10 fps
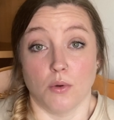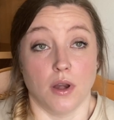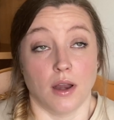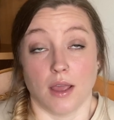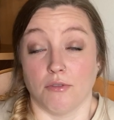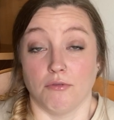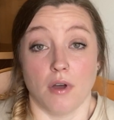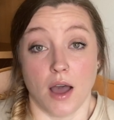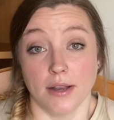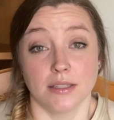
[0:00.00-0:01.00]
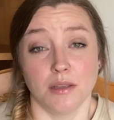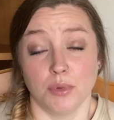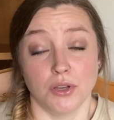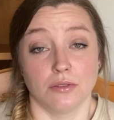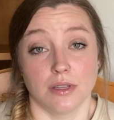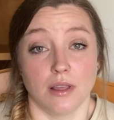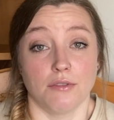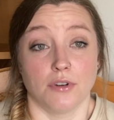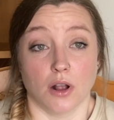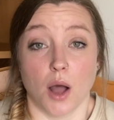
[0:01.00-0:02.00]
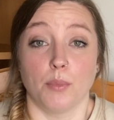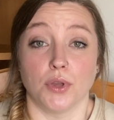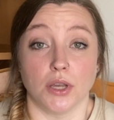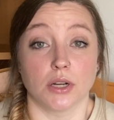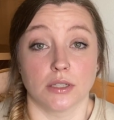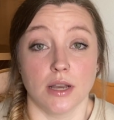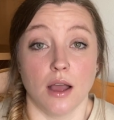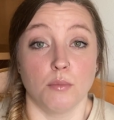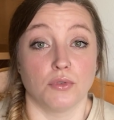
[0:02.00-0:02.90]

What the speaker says: and I have honestly been using that for a couple years now.